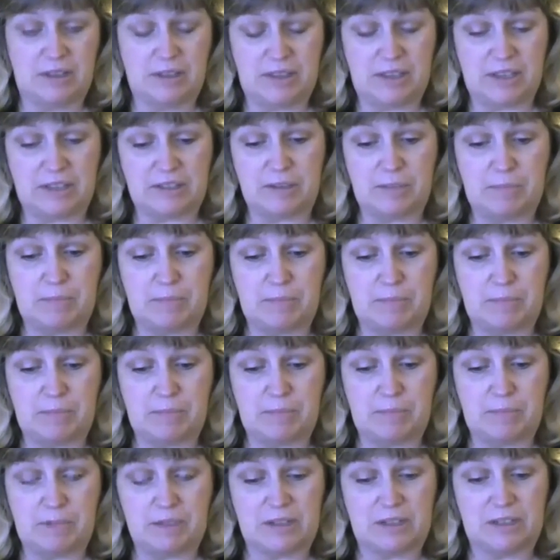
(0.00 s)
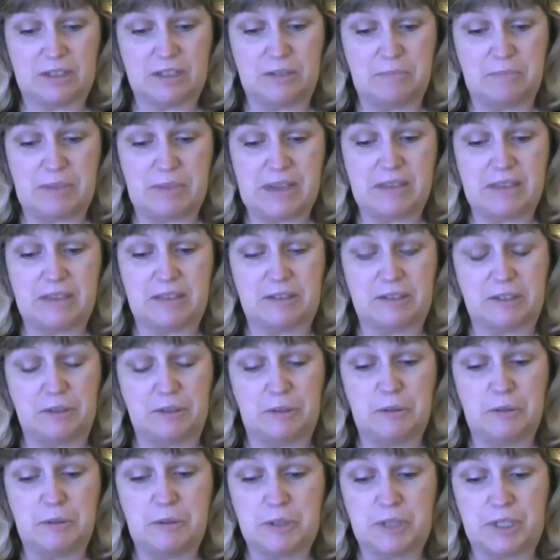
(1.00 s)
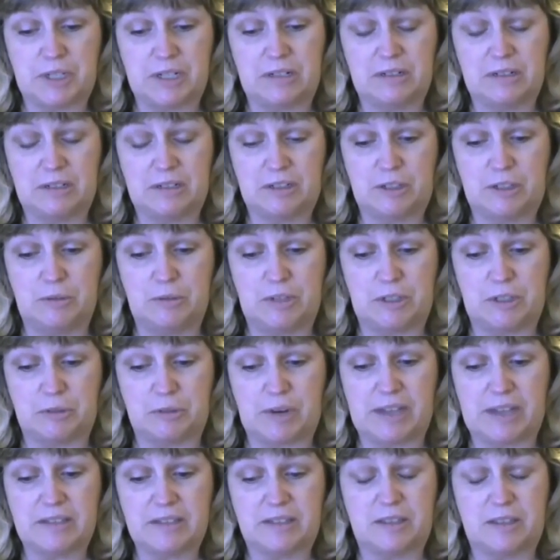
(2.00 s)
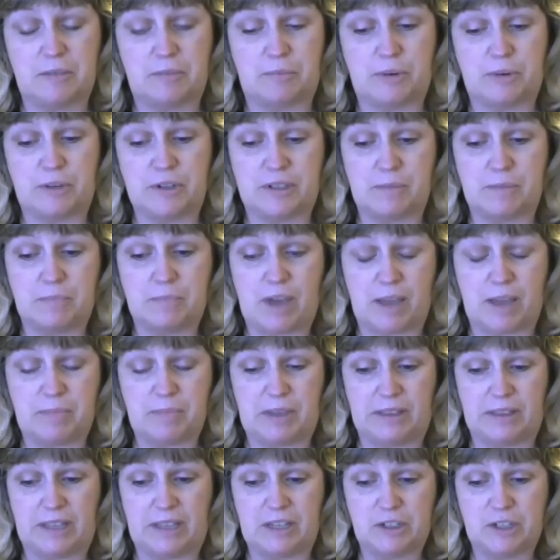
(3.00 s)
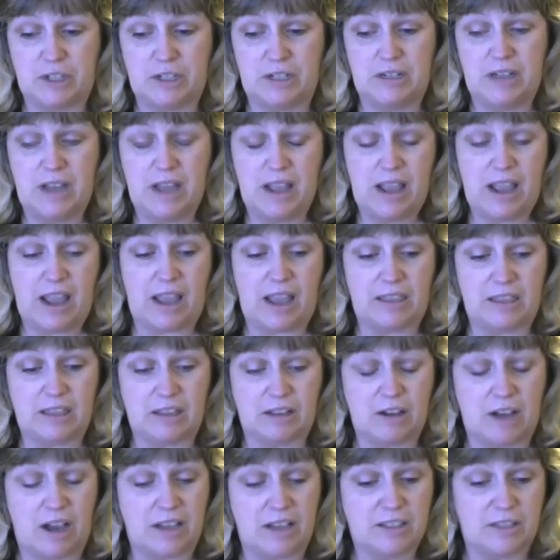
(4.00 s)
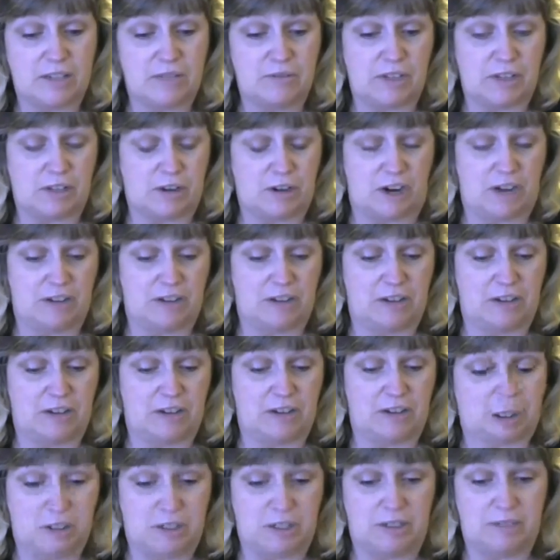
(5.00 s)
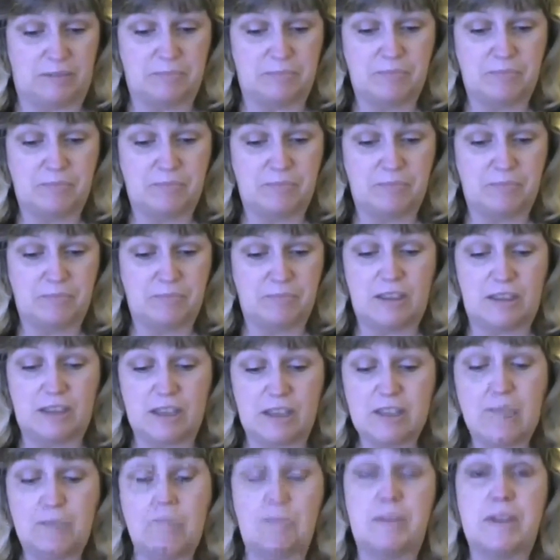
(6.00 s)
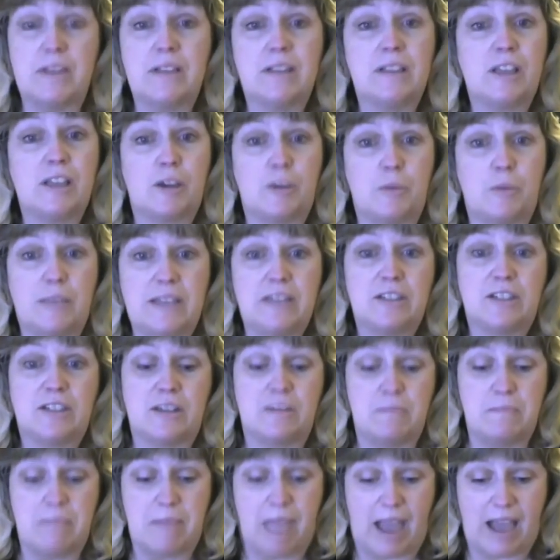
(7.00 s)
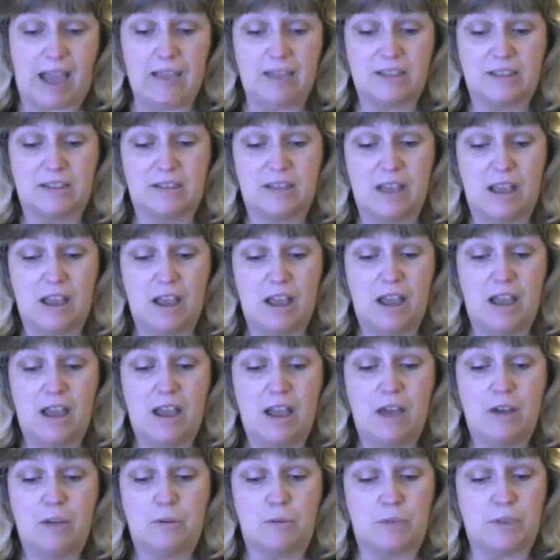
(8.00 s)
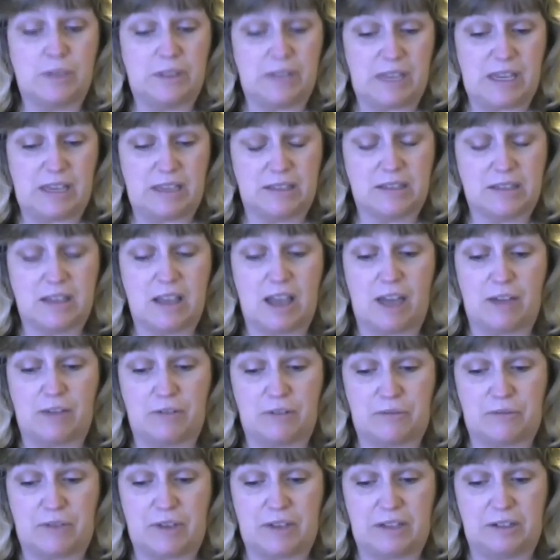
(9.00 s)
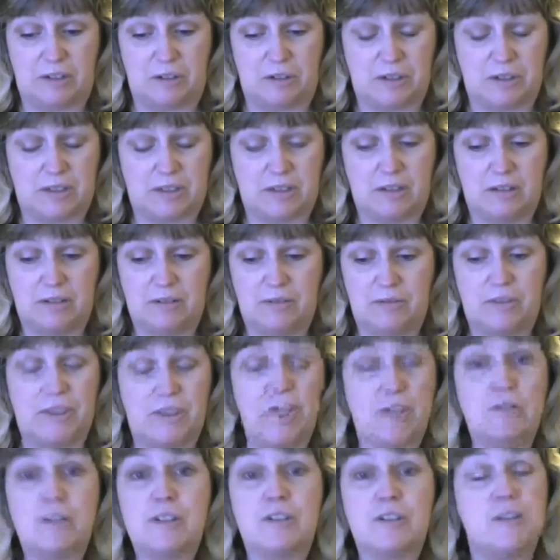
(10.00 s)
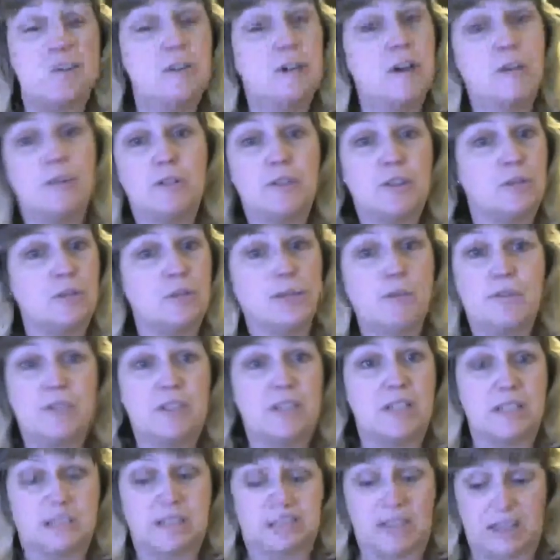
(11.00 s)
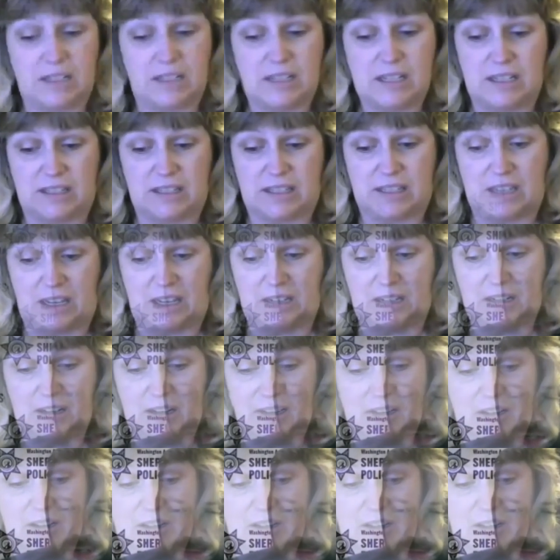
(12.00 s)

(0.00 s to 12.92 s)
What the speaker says: This appears to be the solution to address the prison population and the cost of incarceration. This bill equates to mass release of offenders. There is no truth to sentencing.